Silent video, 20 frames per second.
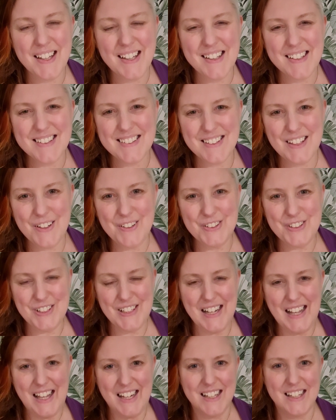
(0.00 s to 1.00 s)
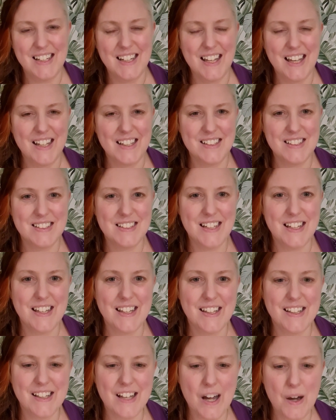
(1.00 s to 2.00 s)
sojourn and
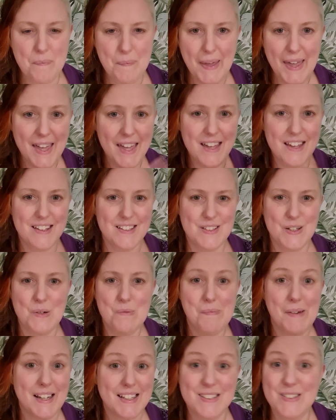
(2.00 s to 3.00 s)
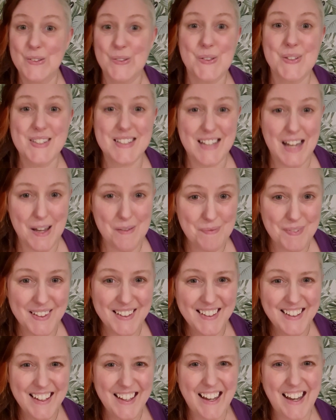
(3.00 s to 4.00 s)
she appeared on my doorstep
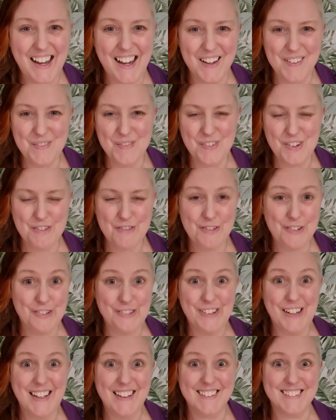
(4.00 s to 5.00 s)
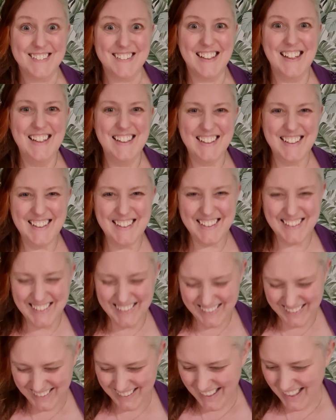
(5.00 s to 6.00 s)
for real.
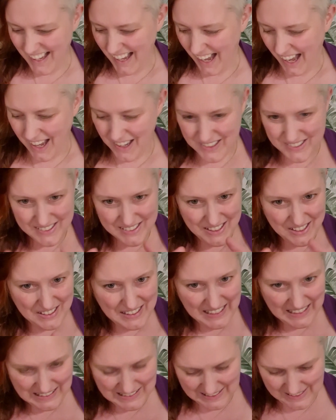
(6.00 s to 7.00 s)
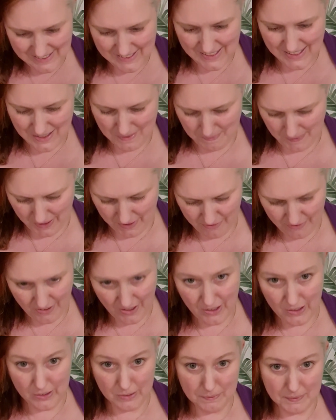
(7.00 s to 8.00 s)
She'd only existed in my
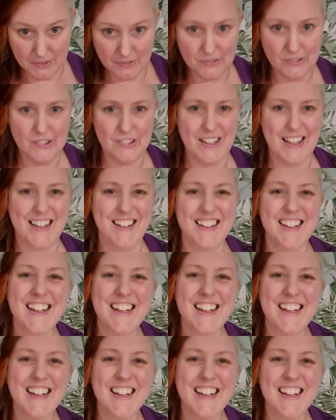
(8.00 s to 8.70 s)
phone before then,